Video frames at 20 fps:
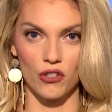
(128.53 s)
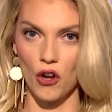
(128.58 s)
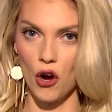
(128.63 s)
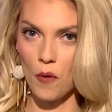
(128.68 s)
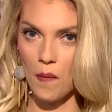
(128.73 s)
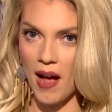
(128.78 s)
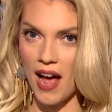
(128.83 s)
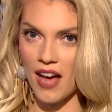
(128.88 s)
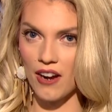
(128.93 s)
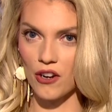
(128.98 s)
no
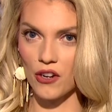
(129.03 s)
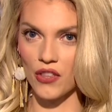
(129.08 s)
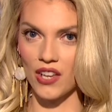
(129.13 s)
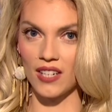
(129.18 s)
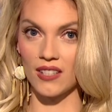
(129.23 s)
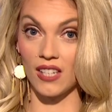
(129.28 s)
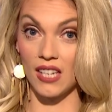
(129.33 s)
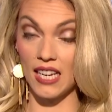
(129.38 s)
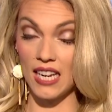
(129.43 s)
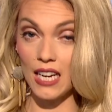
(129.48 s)
matter that
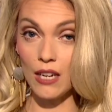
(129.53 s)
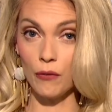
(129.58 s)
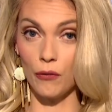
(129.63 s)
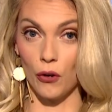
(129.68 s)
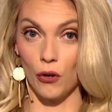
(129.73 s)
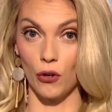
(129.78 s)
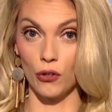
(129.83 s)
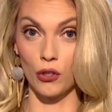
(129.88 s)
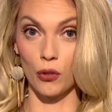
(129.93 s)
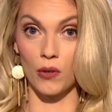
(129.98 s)
it's
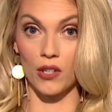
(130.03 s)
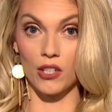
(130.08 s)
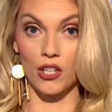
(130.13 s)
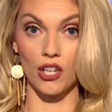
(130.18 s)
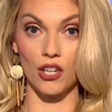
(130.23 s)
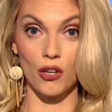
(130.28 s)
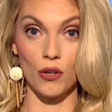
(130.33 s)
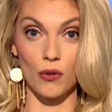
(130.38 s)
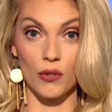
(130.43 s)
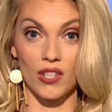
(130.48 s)
evil to
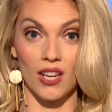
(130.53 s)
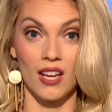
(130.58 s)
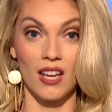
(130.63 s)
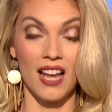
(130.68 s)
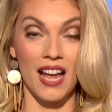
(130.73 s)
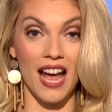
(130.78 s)
accuse